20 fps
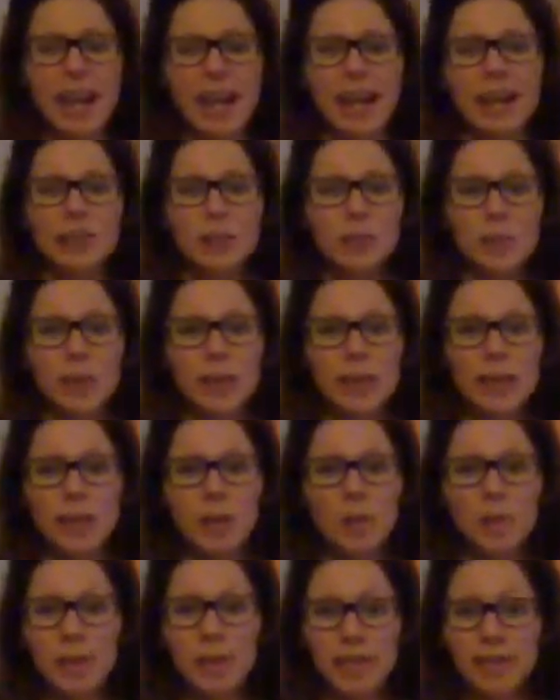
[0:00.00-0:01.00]
is we
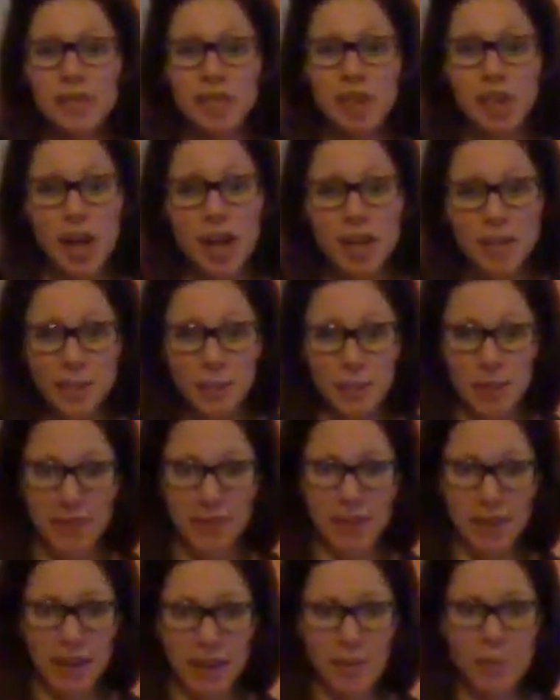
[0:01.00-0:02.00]
placed our husband
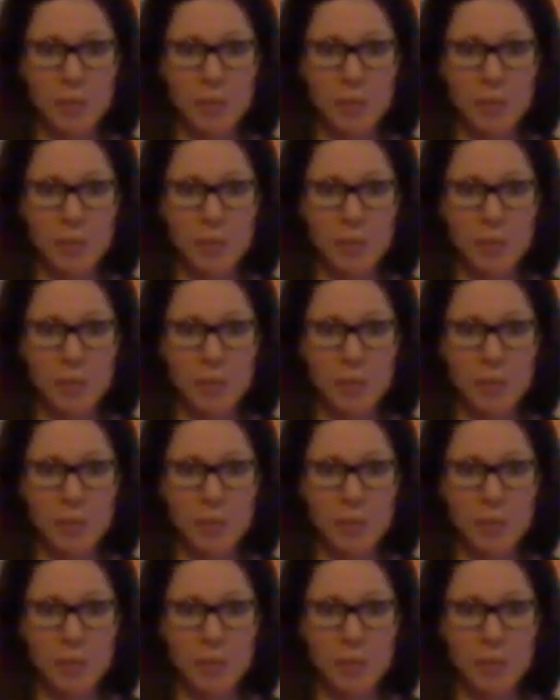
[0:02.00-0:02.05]
there.